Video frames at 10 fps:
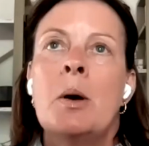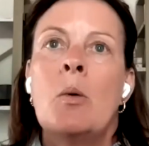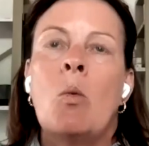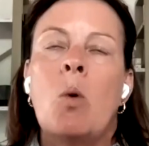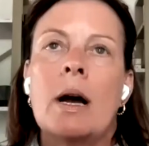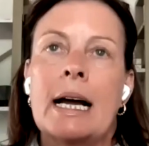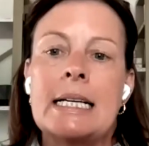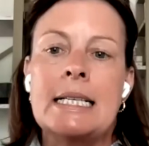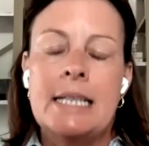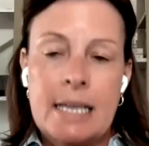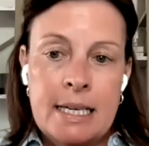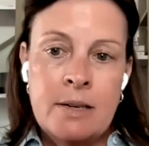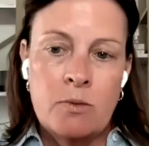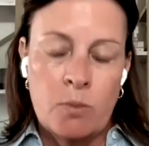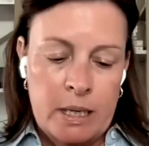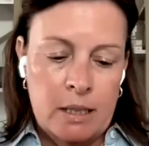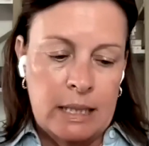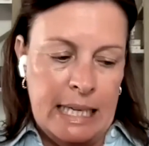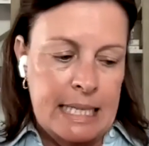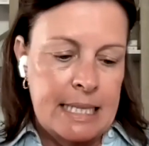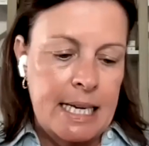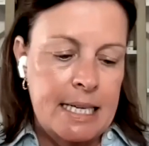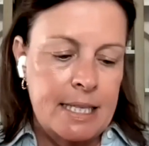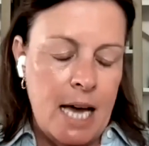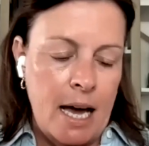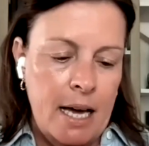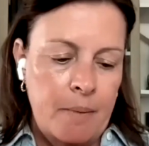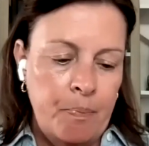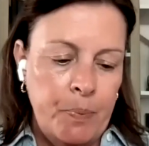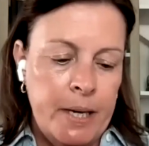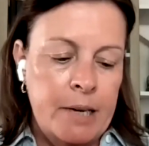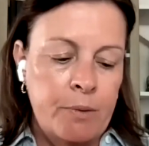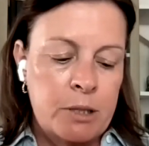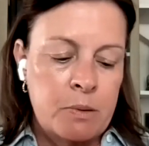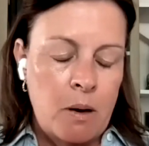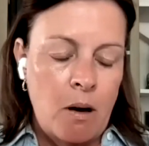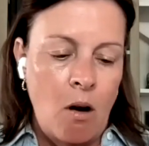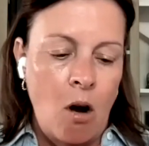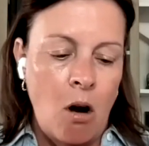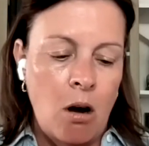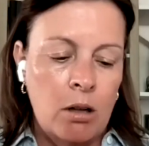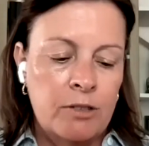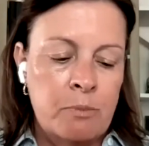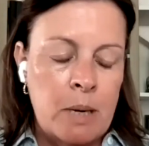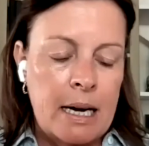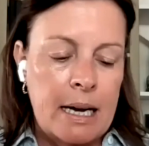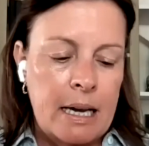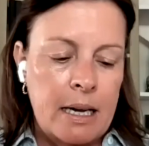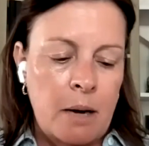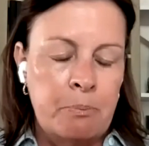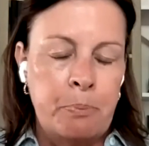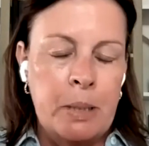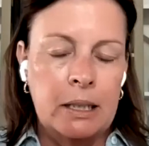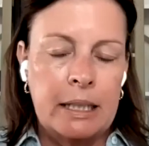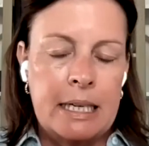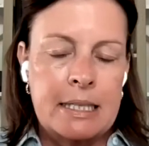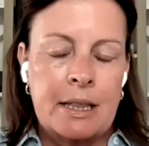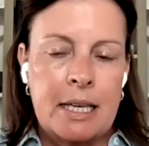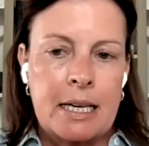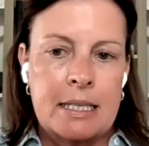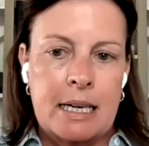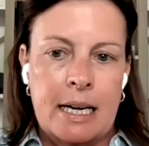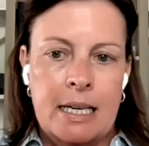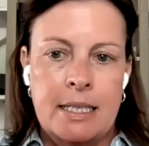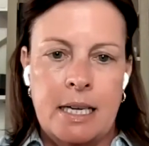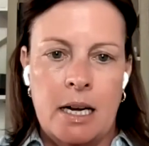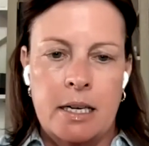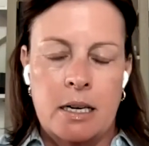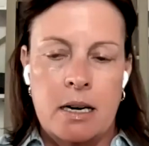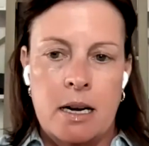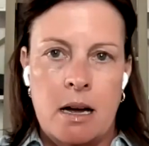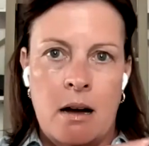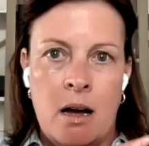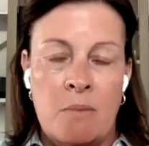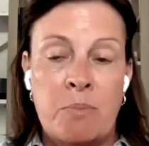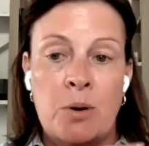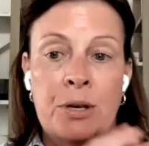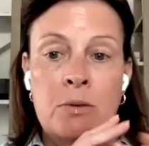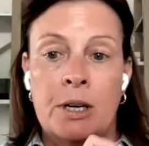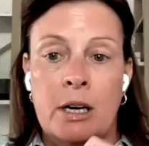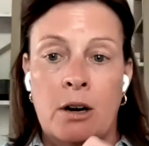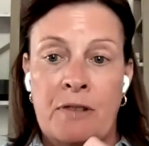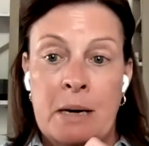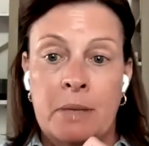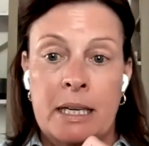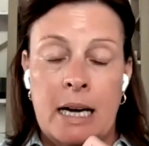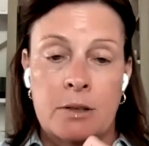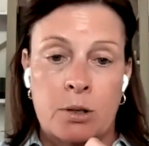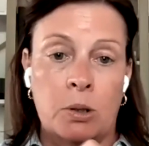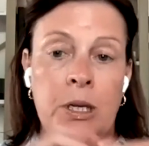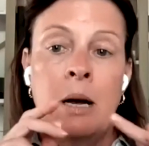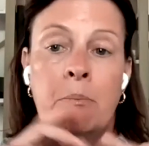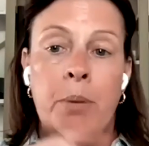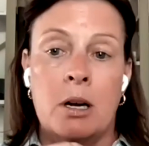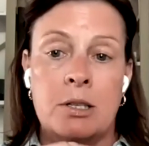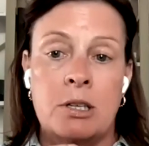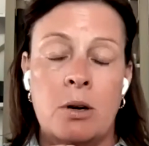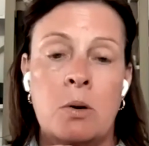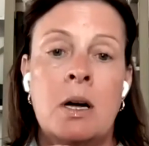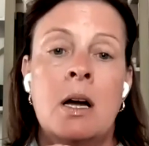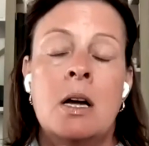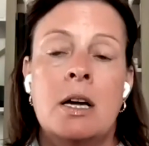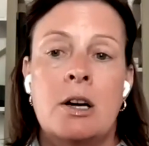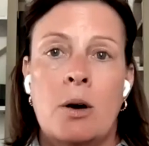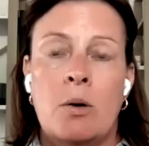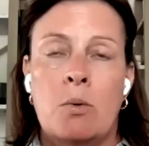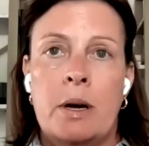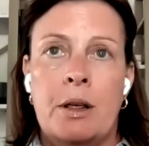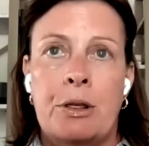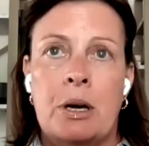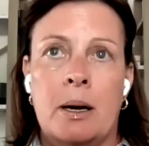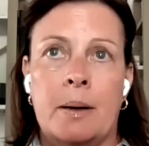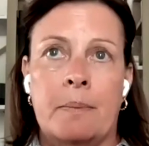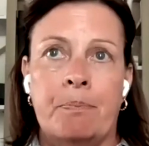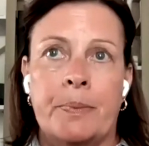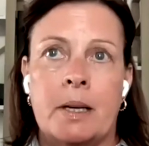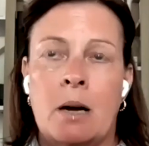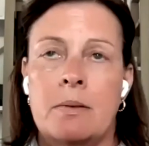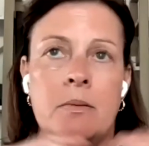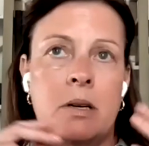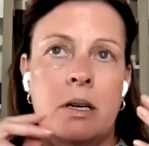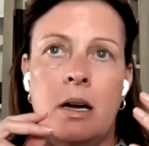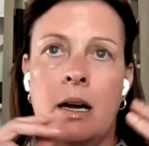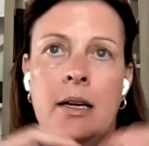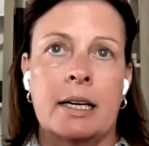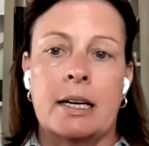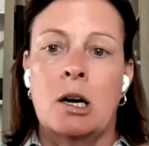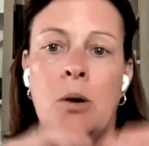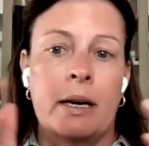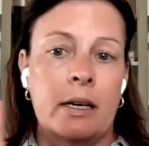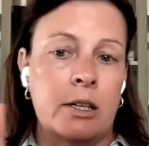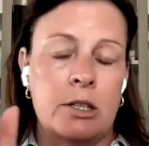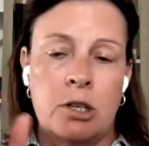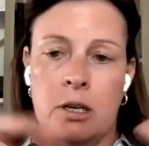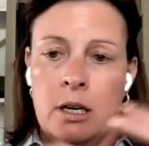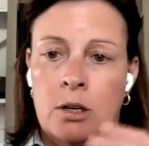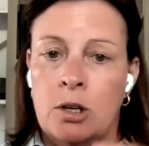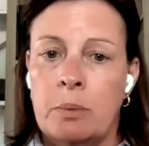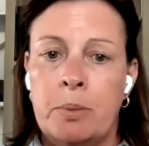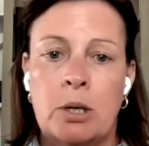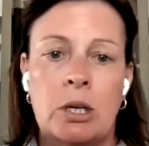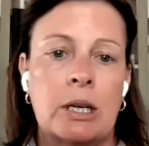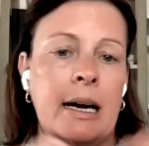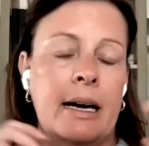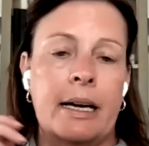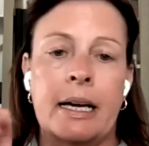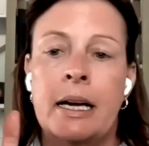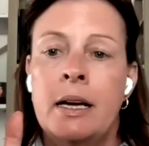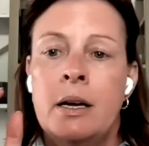What I didn't realize is that it was all of my abilities and things that I had done, both in running our family household, but also, with, I co-edited a cookbook. I,